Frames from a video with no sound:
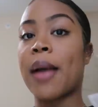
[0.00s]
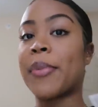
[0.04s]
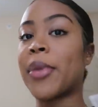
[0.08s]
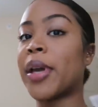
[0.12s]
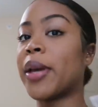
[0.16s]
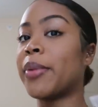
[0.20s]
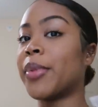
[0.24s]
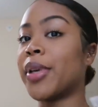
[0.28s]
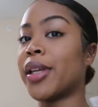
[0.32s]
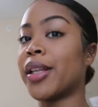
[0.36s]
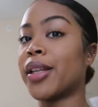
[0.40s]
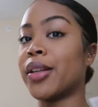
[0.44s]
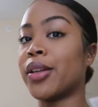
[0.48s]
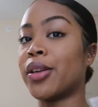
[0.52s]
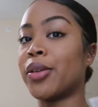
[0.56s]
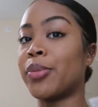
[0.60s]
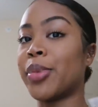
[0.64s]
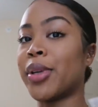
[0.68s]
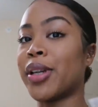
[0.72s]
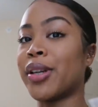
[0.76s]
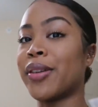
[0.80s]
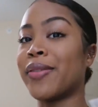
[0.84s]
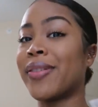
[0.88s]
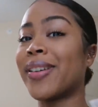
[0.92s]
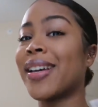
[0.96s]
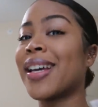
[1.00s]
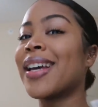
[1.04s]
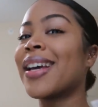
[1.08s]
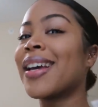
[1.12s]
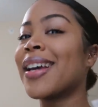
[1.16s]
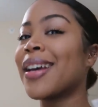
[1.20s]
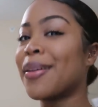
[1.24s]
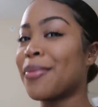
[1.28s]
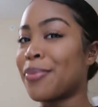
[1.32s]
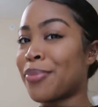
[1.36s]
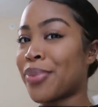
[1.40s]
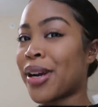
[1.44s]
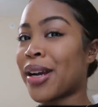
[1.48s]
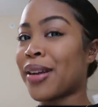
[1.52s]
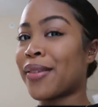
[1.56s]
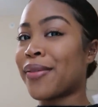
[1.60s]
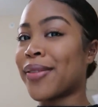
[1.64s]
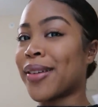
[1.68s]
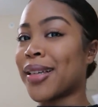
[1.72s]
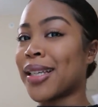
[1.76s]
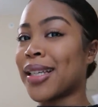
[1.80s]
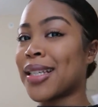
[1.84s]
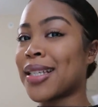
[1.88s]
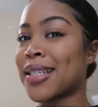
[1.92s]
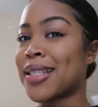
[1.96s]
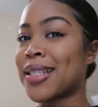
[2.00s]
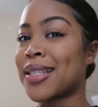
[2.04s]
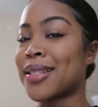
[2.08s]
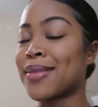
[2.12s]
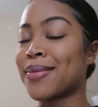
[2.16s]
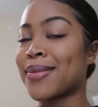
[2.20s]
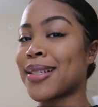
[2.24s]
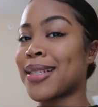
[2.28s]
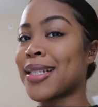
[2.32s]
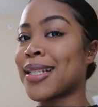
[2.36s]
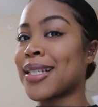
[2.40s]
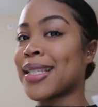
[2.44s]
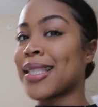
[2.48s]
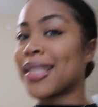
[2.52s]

I made me a little bit of breakfast, which